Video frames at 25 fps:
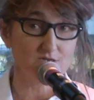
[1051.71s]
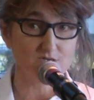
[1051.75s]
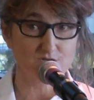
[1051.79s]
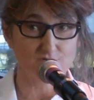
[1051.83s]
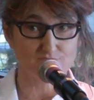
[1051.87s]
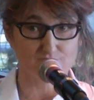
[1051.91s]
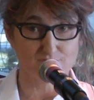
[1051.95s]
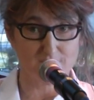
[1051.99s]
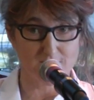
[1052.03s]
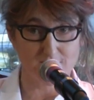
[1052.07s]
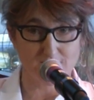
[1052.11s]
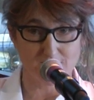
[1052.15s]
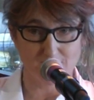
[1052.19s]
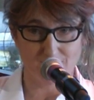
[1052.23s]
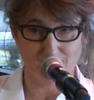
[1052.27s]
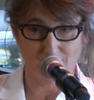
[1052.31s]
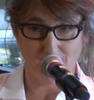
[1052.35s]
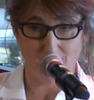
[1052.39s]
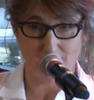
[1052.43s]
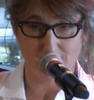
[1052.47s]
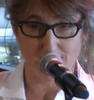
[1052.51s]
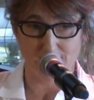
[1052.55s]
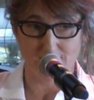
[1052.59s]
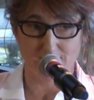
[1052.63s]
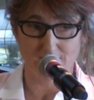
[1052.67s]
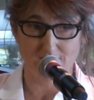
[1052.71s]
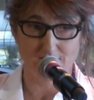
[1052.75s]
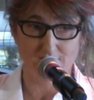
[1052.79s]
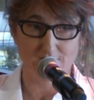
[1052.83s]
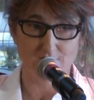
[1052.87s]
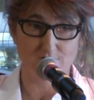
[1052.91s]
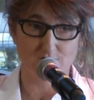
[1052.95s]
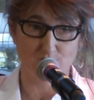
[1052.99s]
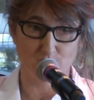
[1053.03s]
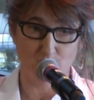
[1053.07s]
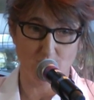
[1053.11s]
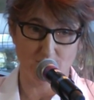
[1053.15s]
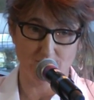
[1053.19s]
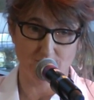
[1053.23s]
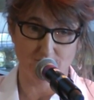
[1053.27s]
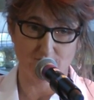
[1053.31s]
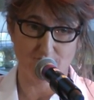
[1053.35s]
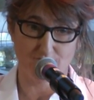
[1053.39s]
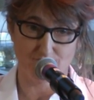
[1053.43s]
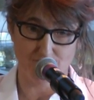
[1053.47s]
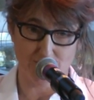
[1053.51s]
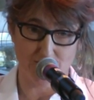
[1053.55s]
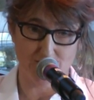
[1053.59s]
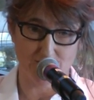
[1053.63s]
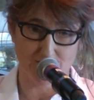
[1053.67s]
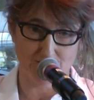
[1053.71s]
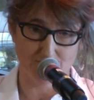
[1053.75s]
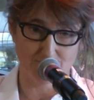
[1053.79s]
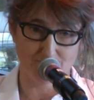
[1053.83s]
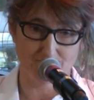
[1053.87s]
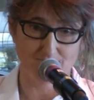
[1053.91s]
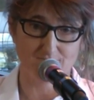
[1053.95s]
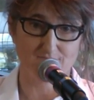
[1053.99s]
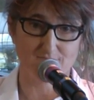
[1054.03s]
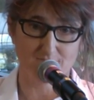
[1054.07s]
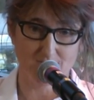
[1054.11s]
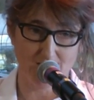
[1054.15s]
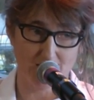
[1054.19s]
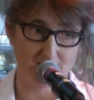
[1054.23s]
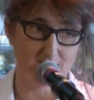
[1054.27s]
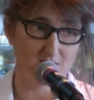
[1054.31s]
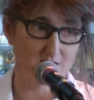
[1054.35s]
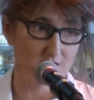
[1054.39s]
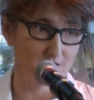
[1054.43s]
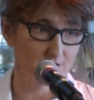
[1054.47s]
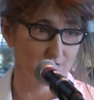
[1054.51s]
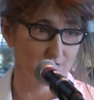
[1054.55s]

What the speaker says: to redefine the word freedom. Thank